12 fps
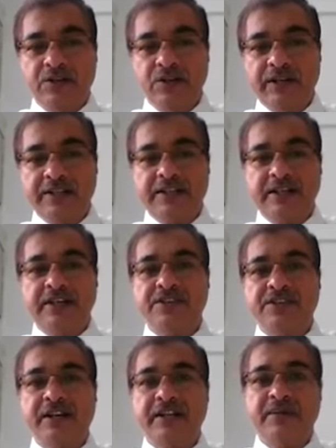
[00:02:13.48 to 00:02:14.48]
So let's
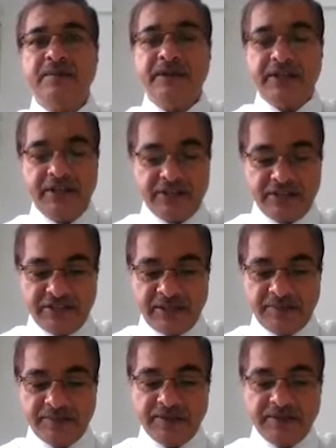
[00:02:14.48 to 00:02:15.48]
understand the mediation
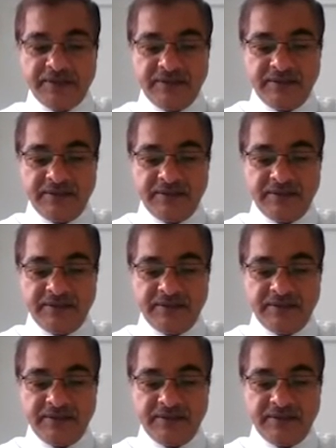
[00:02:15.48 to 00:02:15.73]
chapter.